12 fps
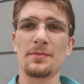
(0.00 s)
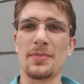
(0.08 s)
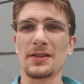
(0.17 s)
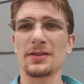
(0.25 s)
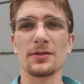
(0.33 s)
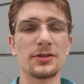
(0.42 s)

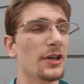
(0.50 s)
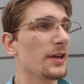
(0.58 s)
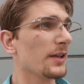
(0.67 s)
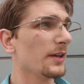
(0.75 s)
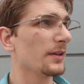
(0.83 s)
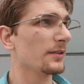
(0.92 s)
Let's go
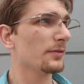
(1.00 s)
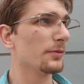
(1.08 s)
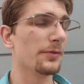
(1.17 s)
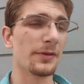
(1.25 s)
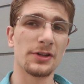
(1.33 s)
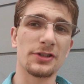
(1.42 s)
check in.
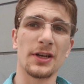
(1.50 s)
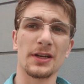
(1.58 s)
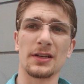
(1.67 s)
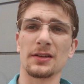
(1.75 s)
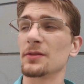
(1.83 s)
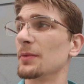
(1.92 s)
We'll finish
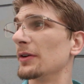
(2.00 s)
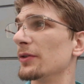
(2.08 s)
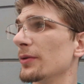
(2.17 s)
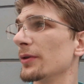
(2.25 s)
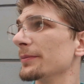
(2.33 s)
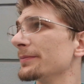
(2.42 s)
checking into my
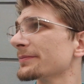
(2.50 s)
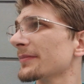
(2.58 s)
dorm.